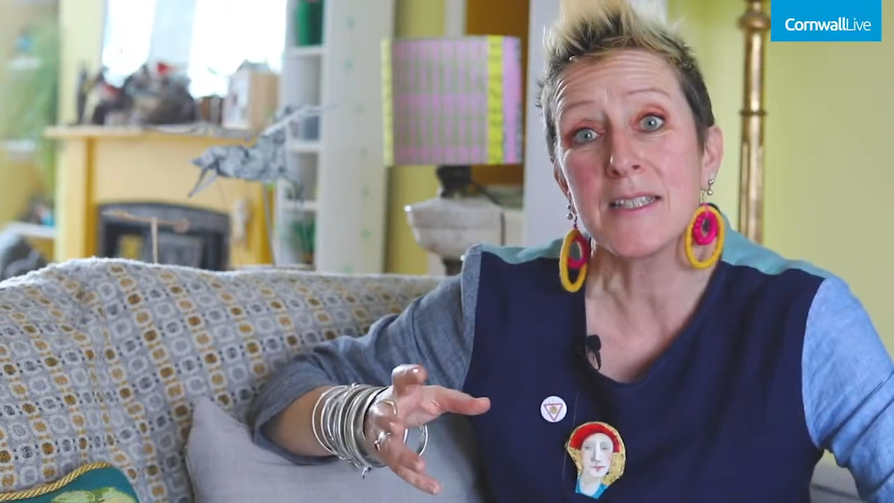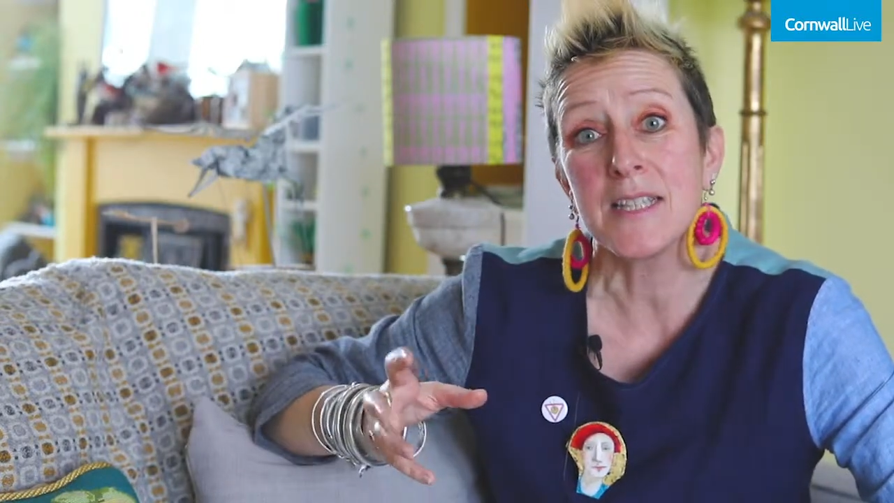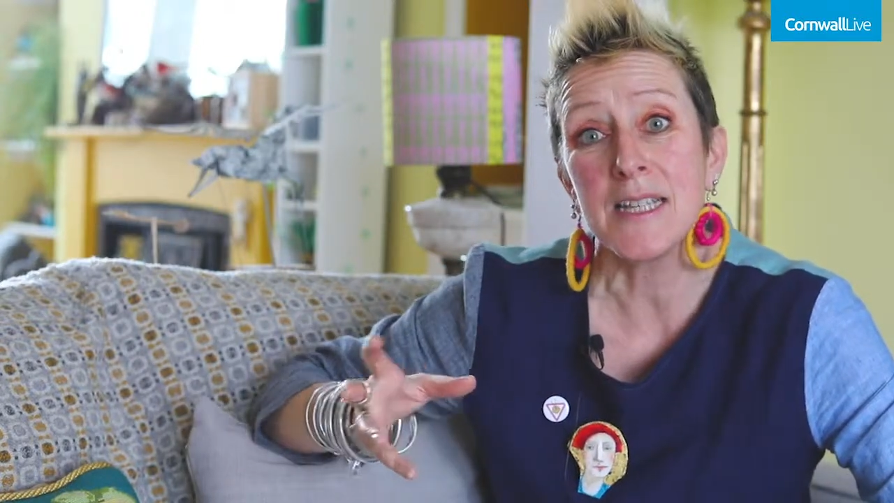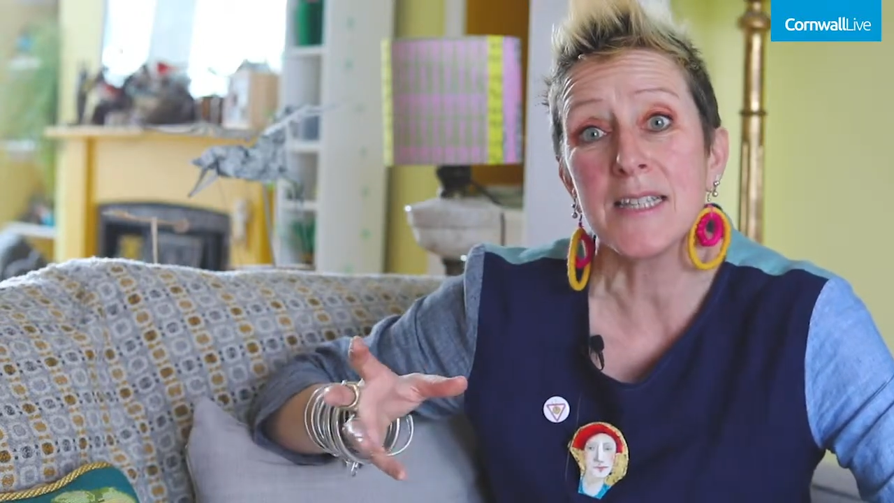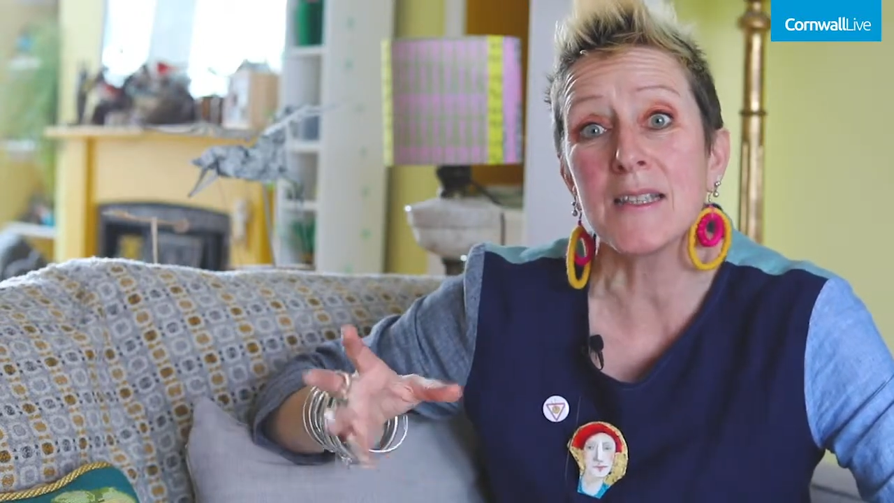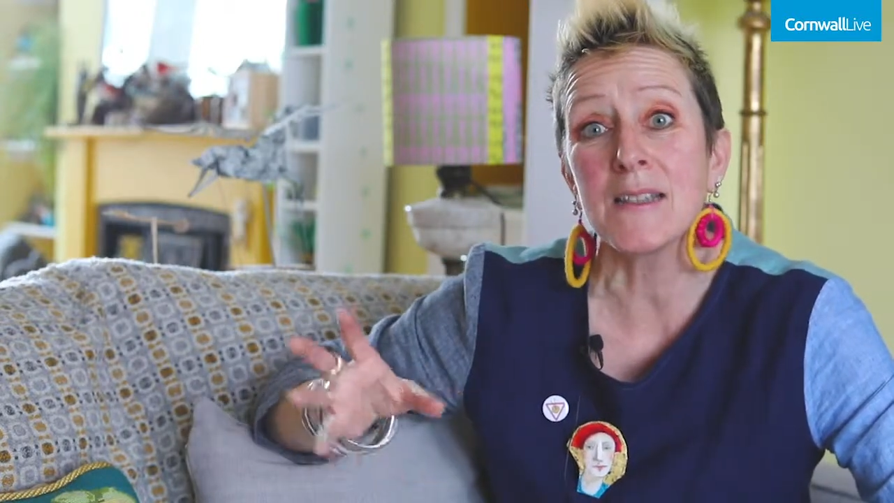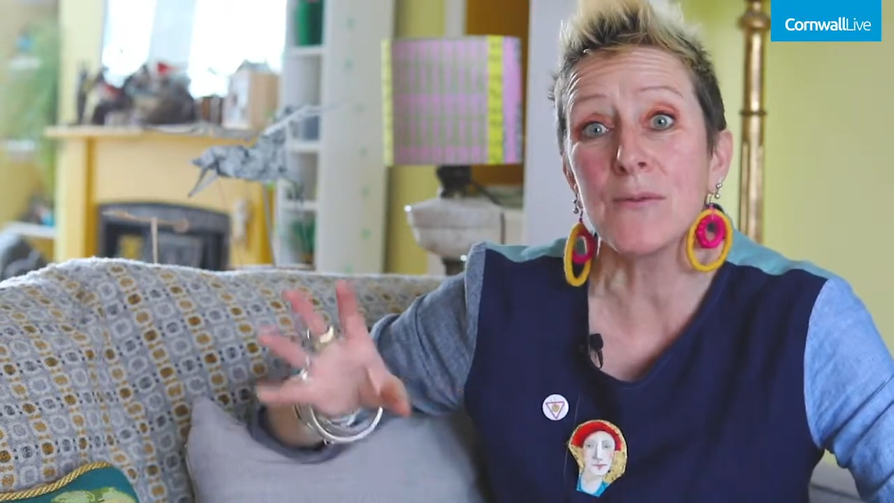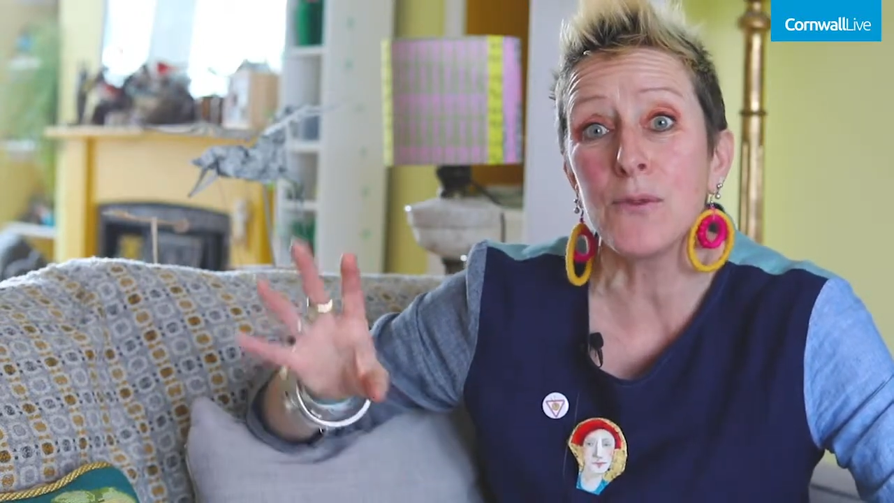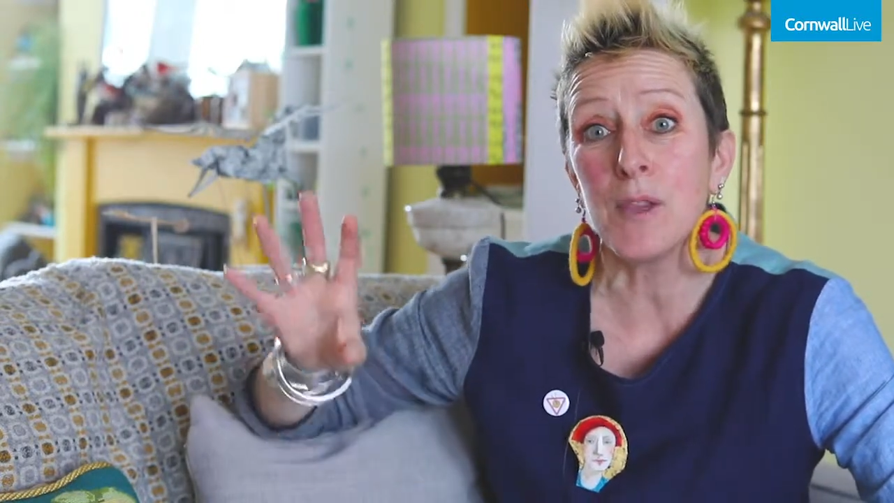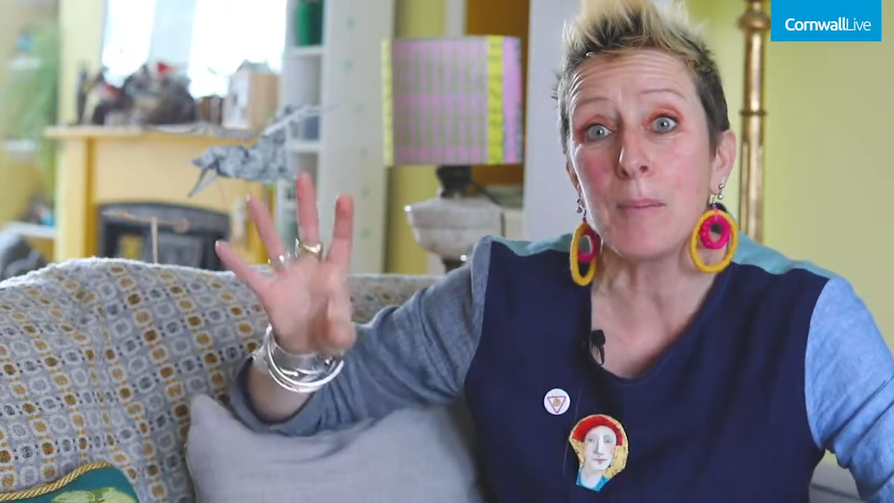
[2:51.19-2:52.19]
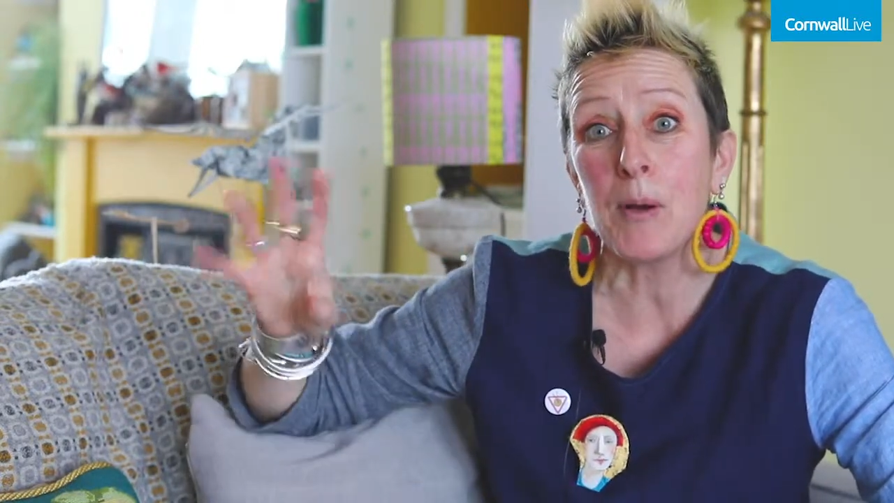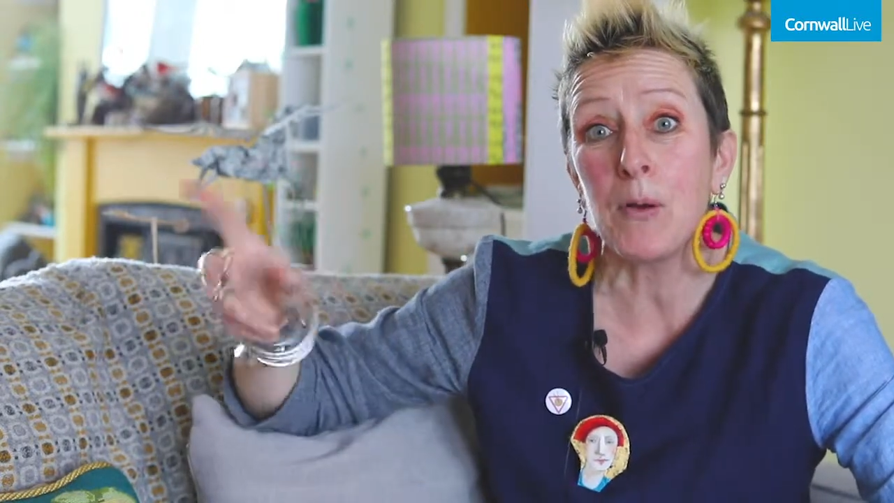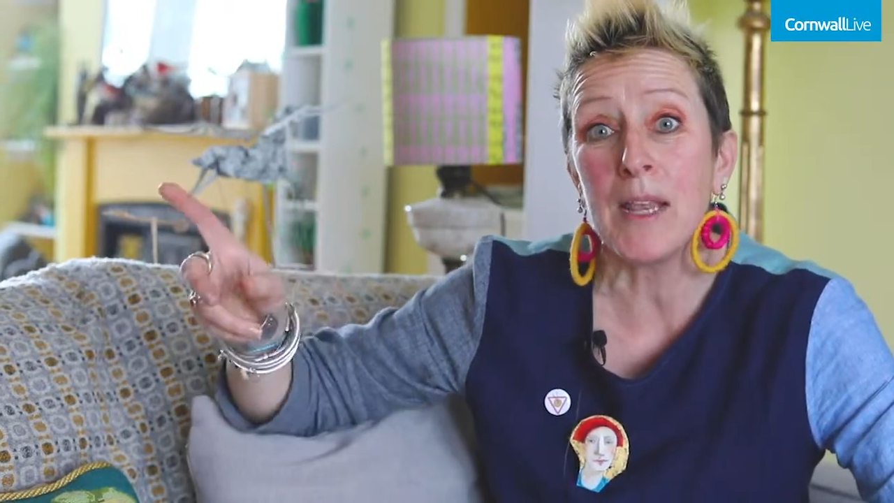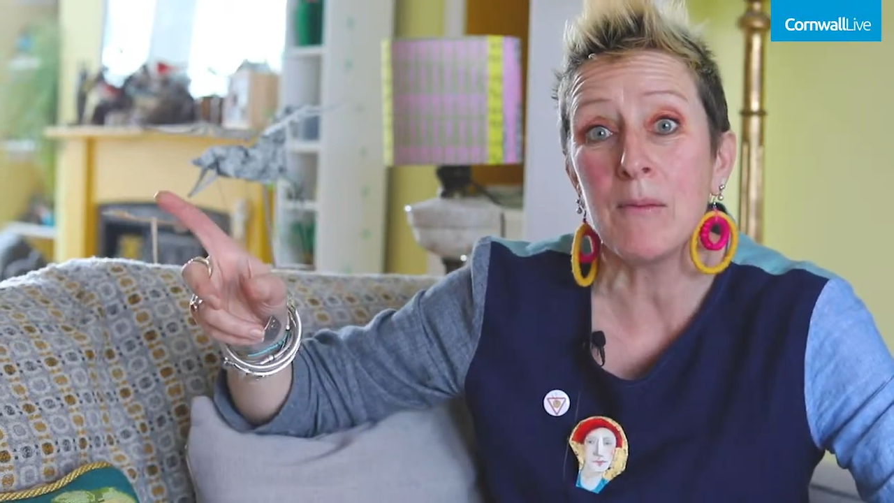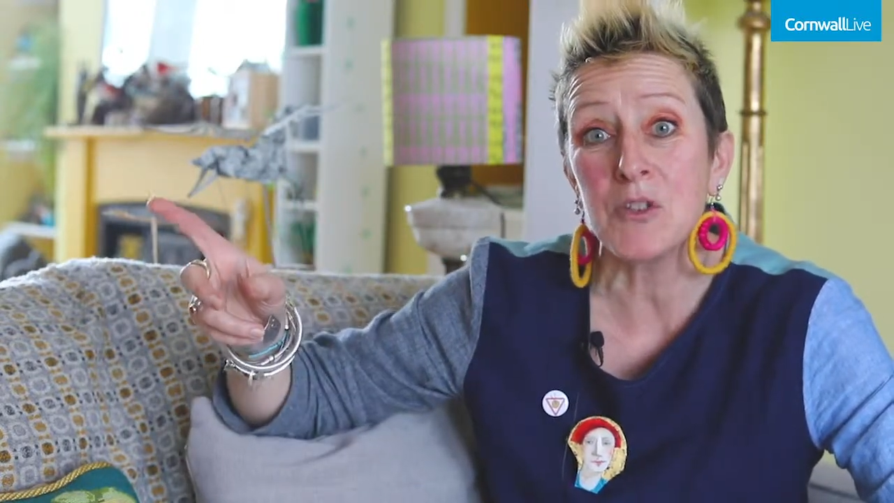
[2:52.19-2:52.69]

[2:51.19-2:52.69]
to knit something for the Bowley,